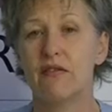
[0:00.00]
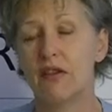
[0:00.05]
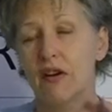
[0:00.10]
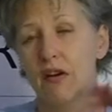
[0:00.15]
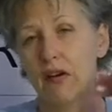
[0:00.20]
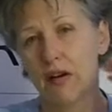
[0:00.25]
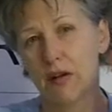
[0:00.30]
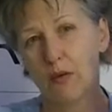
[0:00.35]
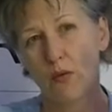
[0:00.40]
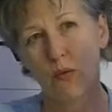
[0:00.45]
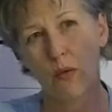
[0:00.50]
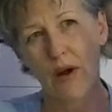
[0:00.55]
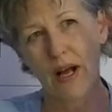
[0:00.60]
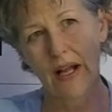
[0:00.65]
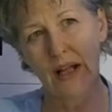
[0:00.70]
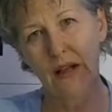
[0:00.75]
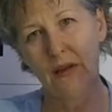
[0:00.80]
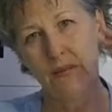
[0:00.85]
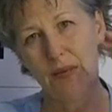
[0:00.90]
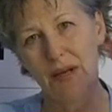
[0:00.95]
very
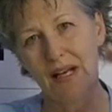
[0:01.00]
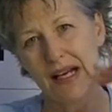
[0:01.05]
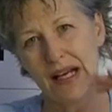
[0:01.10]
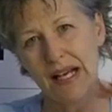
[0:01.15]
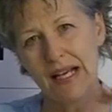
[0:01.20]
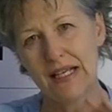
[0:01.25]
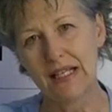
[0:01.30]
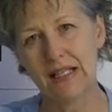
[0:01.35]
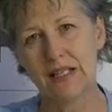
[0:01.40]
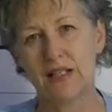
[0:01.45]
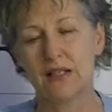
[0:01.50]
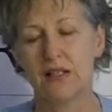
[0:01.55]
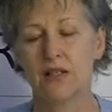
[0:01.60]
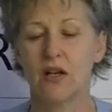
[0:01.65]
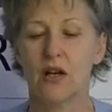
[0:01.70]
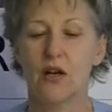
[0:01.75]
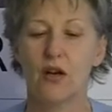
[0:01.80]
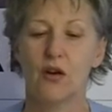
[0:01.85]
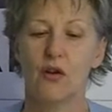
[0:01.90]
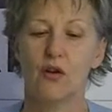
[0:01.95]
well placed
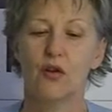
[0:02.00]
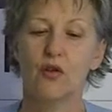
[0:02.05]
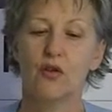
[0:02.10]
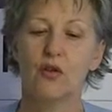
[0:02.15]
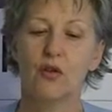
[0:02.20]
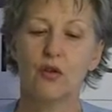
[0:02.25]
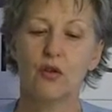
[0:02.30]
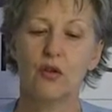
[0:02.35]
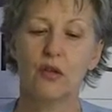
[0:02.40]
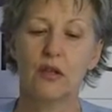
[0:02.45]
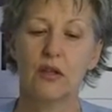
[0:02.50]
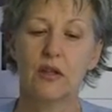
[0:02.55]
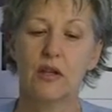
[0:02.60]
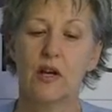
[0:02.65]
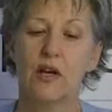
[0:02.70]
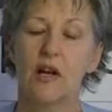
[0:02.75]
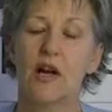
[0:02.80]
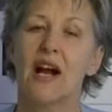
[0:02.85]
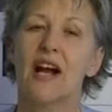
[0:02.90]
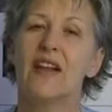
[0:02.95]
on Google.
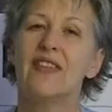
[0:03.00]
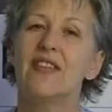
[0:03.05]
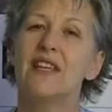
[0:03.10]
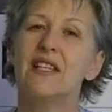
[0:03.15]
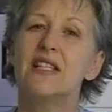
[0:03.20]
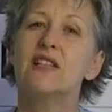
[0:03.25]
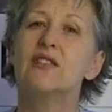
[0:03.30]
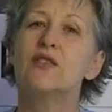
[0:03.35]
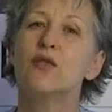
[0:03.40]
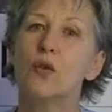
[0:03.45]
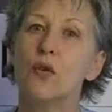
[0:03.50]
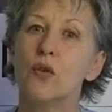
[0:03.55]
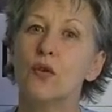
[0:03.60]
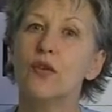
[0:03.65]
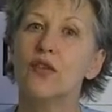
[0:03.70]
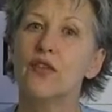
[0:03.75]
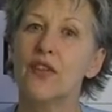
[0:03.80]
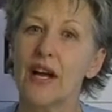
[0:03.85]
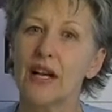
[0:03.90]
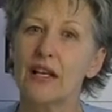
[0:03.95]
And this is
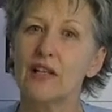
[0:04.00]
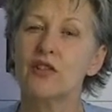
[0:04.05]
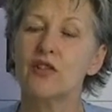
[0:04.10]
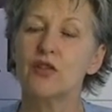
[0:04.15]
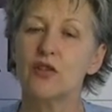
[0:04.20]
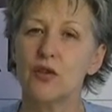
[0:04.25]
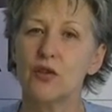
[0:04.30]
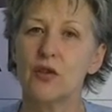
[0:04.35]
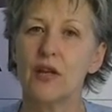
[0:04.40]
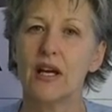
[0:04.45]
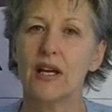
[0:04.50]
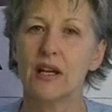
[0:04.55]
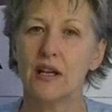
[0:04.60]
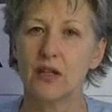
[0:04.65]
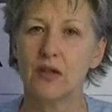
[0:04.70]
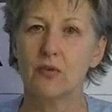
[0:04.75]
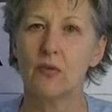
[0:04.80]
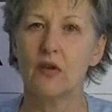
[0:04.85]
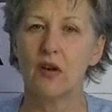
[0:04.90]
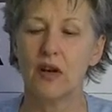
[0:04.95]
all thanks to their
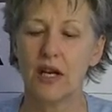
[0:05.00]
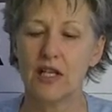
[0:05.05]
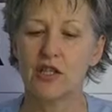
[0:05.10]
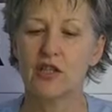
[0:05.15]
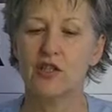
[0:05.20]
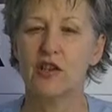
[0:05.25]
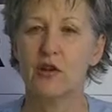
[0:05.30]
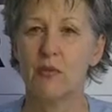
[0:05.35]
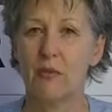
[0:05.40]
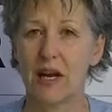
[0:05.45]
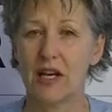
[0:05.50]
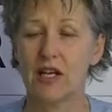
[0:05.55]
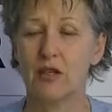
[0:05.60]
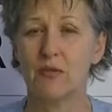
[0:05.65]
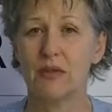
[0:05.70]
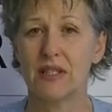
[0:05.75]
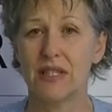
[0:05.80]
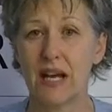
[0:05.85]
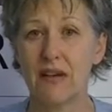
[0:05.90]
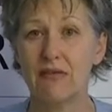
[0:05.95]
customer relationship
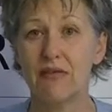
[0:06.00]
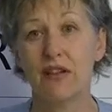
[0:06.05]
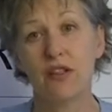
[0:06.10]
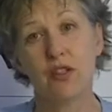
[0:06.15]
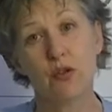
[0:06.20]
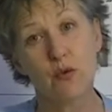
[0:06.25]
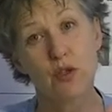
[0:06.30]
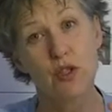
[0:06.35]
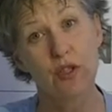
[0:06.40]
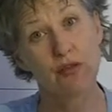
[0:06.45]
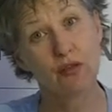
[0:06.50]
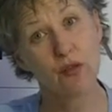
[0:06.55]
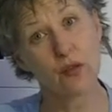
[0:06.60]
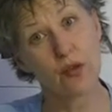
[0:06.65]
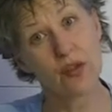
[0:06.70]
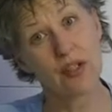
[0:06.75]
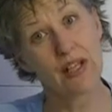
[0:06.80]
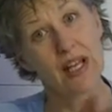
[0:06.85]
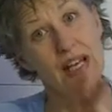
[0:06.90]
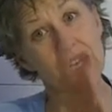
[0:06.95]
management efforts, which of
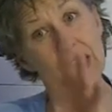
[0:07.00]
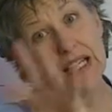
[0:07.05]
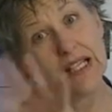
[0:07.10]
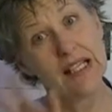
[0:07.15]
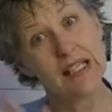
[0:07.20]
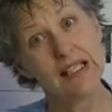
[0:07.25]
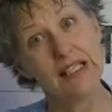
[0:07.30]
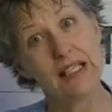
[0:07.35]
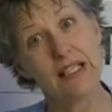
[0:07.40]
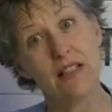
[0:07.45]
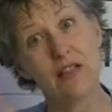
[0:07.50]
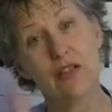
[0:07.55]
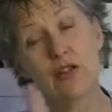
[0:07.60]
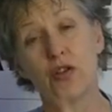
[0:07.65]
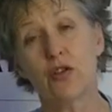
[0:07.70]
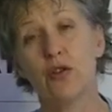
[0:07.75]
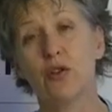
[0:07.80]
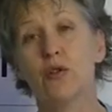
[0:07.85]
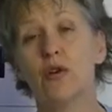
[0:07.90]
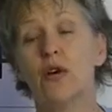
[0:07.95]
course then lead
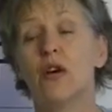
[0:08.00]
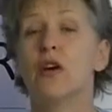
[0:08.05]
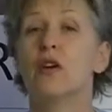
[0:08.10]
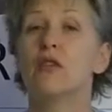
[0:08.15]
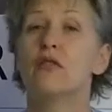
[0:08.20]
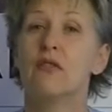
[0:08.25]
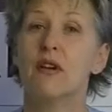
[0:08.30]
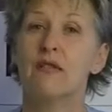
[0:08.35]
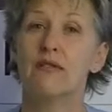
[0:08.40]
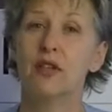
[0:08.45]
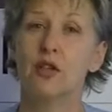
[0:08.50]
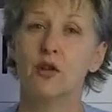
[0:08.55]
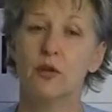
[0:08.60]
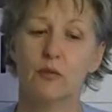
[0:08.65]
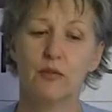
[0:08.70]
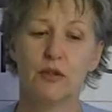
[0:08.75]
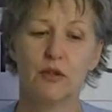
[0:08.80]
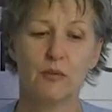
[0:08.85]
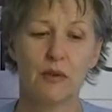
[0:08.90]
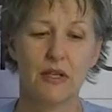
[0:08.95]
into revenue
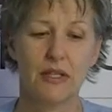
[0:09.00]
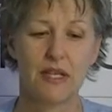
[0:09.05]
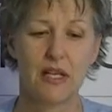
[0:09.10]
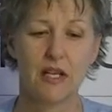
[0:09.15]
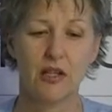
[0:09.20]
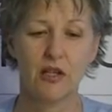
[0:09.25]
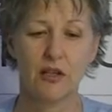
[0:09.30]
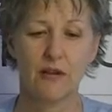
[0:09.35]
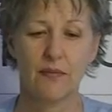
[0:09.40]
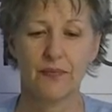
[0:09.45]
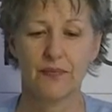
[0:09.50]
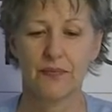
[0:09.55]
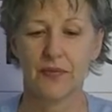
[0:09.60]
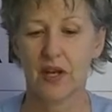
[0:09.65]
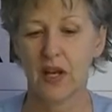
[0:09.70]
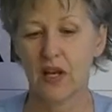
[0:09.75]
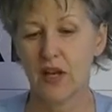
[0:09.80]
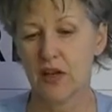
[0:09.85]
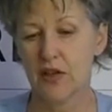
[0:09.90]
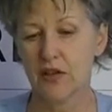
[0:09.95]
optimization.
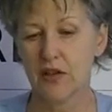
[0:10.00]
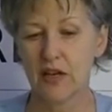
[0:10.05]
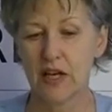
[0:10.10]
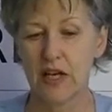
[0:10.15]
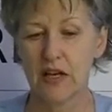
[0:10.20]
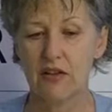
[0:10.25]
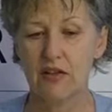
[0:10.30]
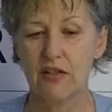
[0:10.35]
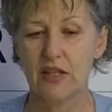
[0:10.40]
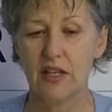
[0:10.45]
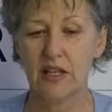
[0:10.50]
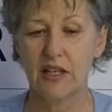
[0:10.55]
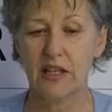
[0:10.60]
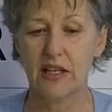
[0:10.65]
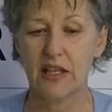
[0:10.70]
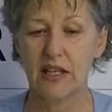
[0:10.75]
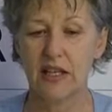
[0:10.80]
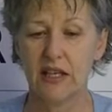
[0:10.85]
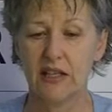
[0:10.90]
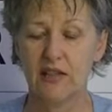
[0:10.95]
So here's
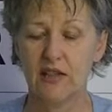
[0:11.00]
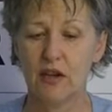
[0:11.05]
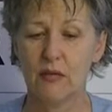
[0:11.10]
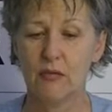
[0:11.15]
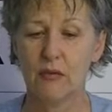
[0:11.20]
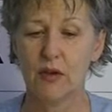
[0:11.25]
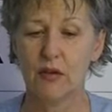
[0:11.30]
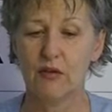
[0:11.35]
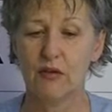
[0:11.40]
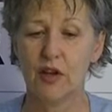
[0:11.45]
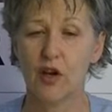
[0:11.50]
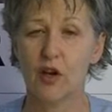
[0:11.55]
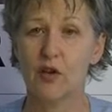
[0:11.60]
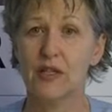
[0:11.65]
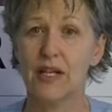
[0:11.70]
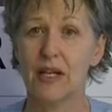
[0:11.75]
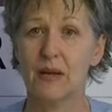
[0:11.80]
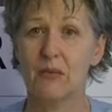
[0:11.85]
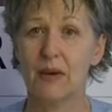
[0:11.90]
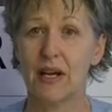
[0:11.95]
the example of the
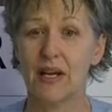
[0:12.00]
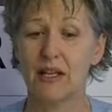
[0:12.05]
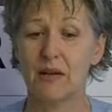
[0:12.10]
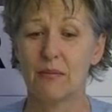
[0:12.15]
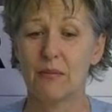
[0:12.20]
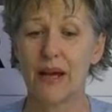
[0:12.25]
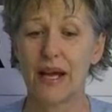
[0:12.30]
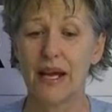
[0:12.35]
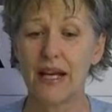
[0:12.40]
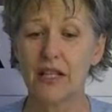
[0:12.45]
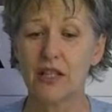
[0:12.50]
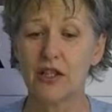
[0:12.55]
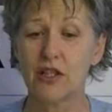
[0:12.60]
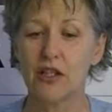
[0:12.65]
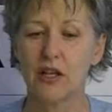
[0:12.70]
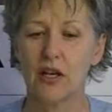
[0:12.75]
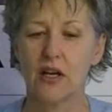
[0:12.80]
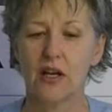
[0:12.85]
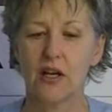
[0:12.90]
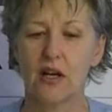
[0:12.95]
Hotel Berna page
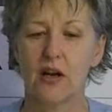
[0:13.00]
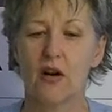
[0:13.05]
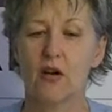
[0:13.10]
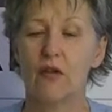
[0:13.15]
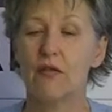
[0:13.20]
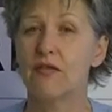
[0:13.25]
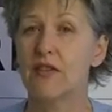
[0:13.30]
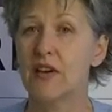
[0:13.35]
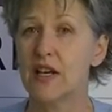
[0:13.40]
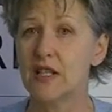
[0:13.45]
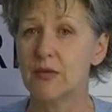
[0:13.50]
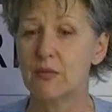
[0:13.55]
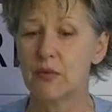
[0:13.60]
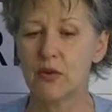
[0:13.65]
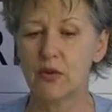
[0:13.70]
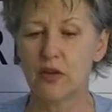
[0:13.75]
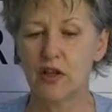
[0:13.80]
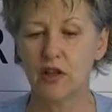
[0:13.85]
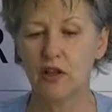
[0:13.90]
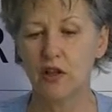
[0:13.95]
on
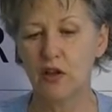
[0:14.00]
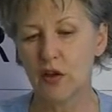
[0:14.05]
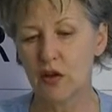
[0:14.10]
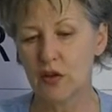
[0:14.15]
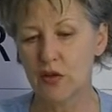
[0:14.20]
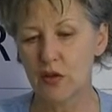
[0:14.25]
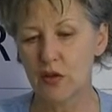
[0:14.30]
Facebook, and you can